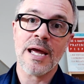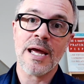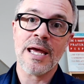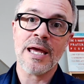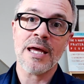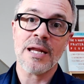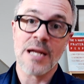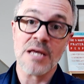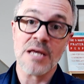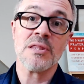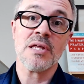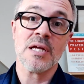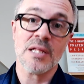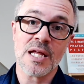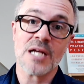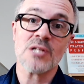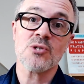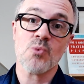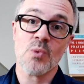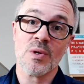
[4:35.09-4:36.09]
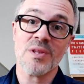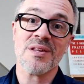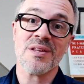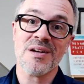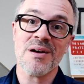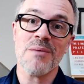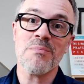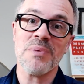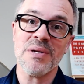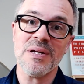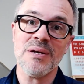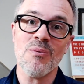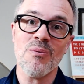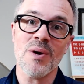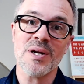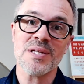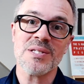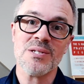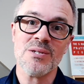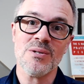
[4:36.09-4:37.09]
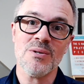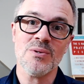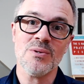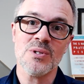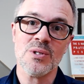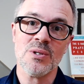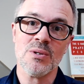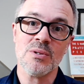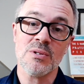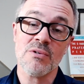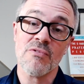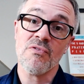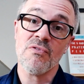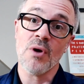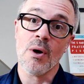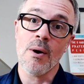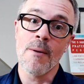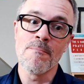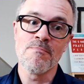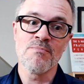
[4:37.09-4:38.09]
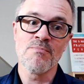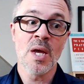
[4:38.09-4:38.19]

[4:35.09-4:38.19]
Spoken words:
and I think that's what the company wants you to feel.